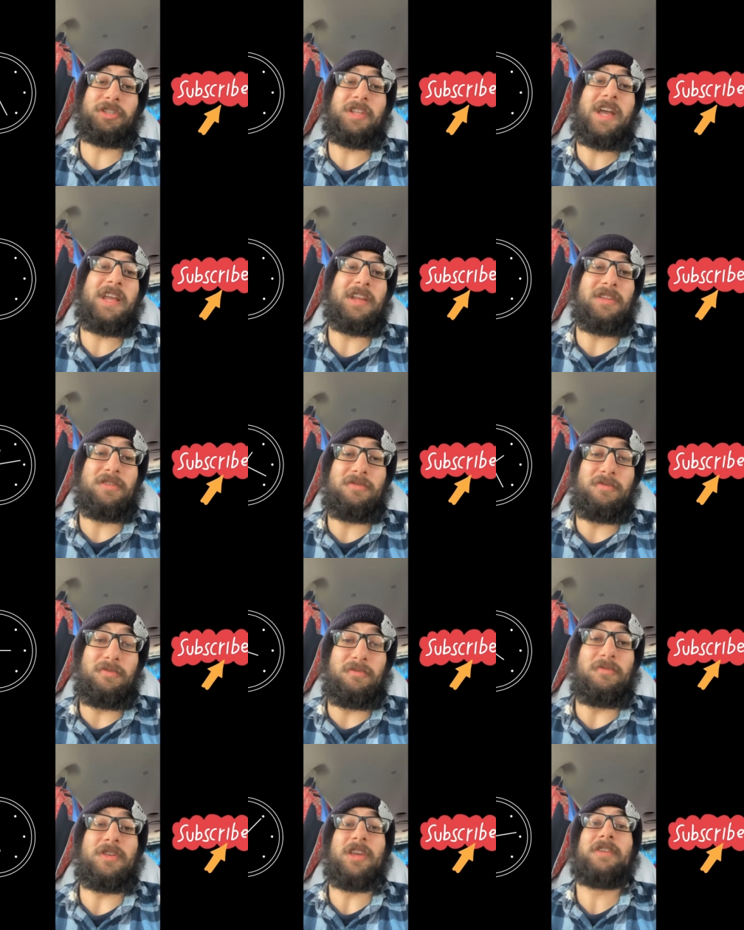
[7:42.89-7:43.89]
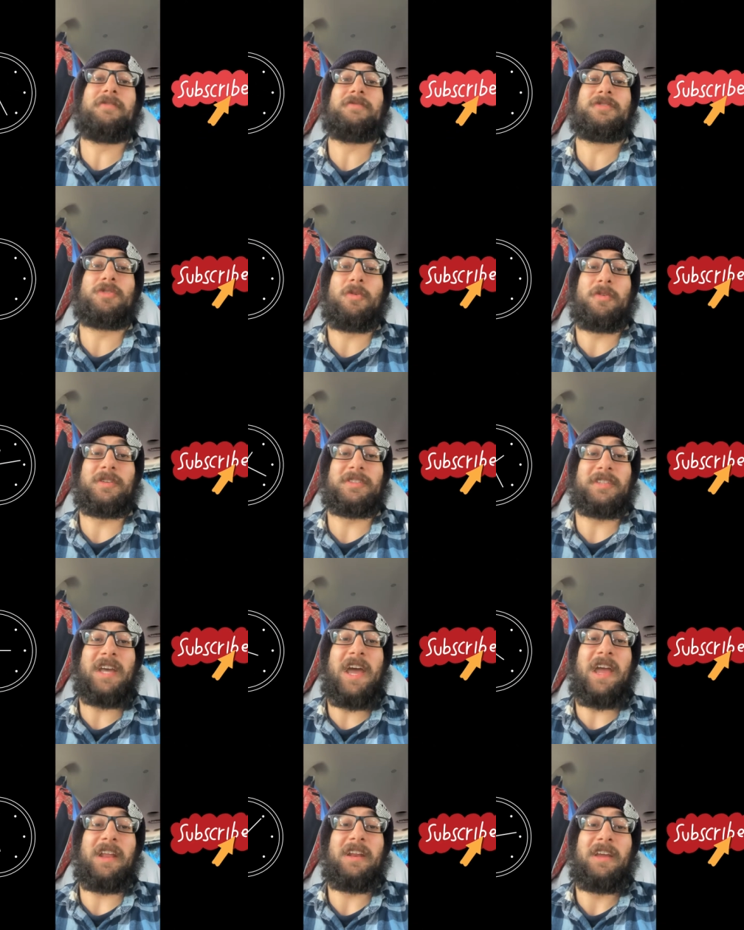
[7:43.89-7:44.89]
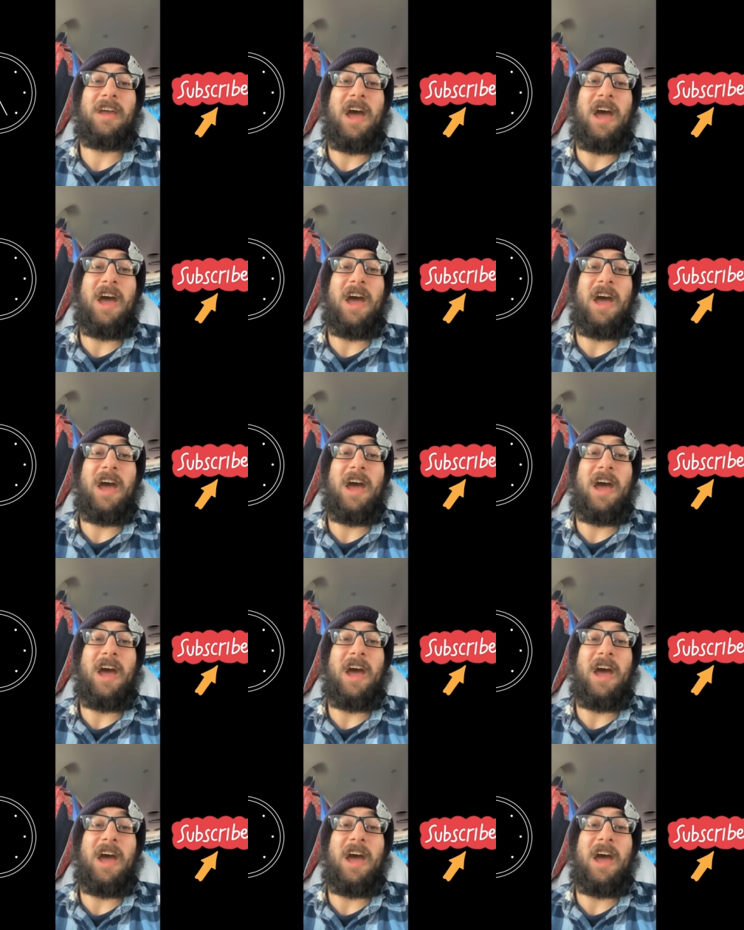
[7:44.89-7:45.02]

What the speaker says: that you give towards that